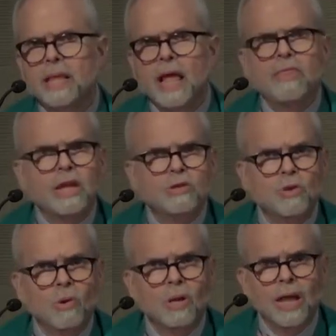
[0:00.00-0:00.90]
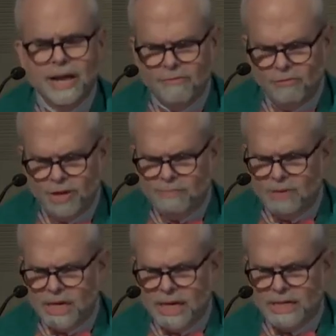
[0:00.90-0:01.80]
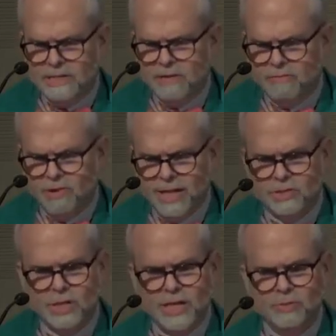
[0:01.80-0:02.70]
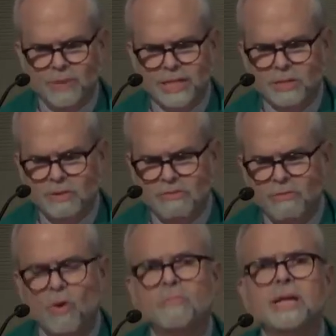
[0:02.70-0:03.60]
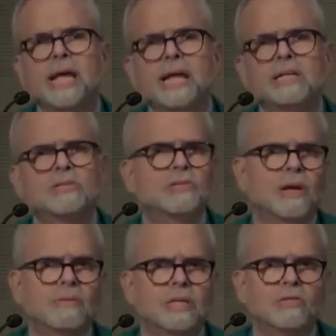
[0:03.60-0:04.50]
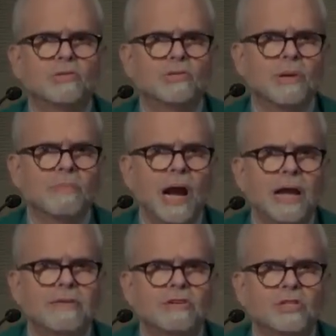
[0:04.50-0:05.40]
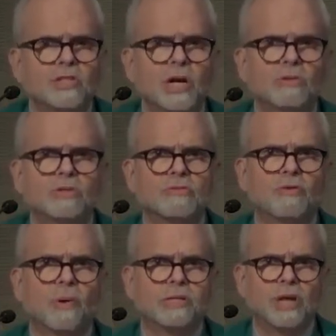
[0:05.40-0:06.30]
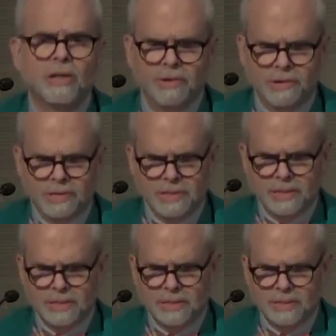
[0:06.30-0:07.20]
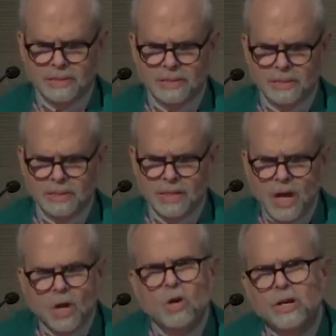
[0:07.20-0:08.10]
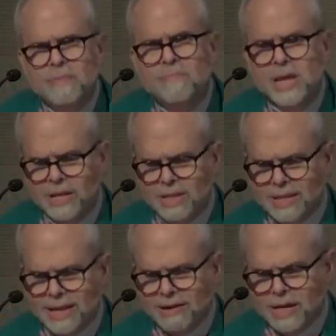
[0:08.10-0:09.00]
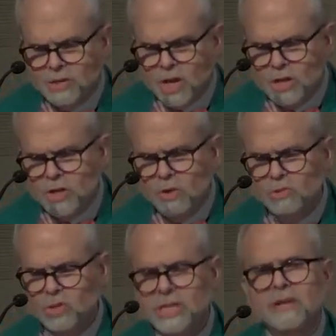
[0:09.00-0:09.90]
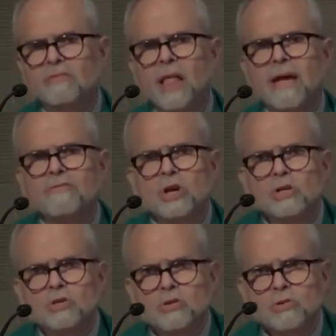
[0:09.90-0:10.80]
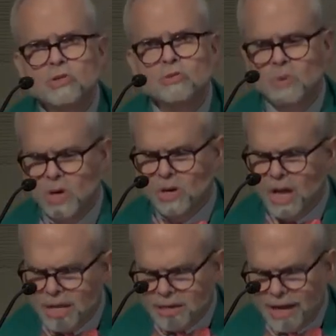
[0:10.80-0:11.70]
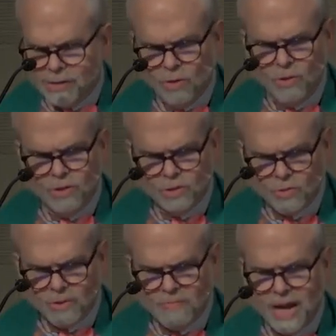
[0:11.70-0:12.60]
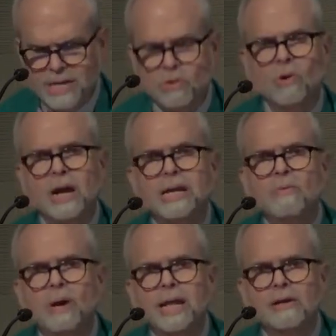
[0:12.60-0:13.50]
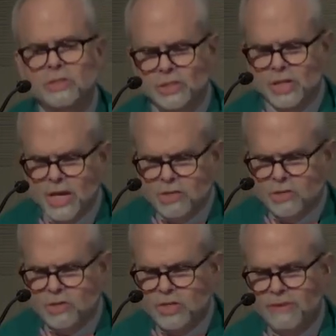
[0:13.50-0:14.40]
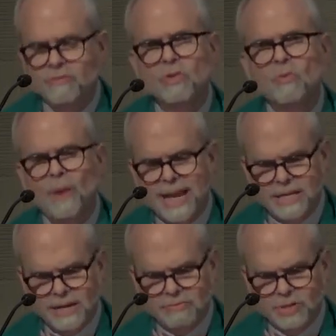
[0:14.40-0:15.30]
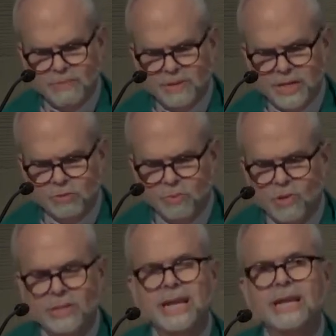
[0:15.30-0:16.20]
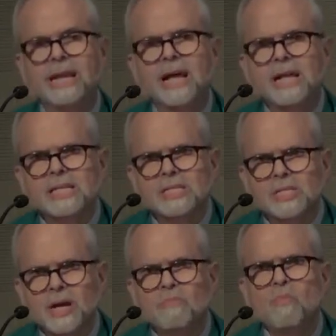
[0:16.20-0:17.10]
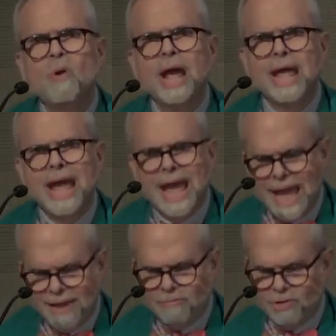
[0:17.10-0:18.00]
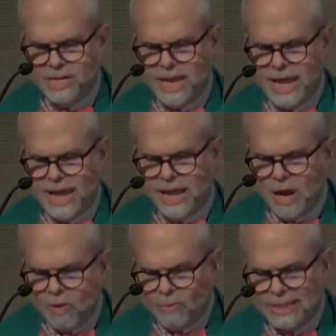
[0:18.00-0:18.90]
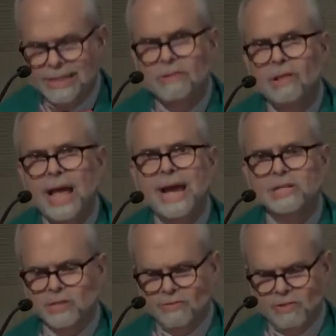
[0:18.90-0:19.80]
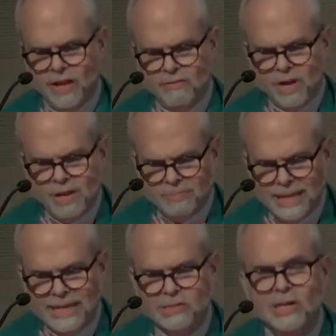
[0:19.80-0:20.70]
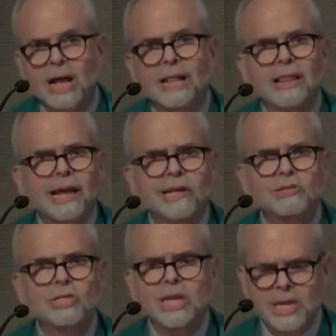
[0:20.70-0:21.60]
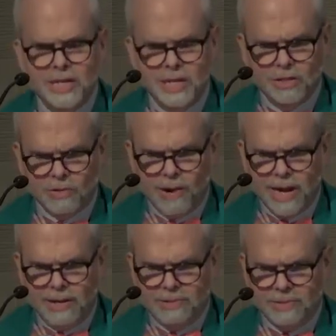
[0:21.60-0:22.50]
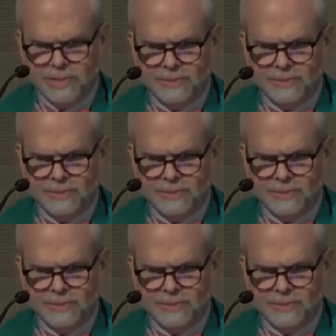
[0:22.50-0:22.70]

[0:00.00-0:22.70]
that your life and mine, dear friends, is meant to be formed into some kind of shelter for each other? Could it be that there is no seed of life too small, not yours, nor mine, nor anyone else's, to shift the weight of somebody's world in some way every day with little acts of love planted like a seed in the ground?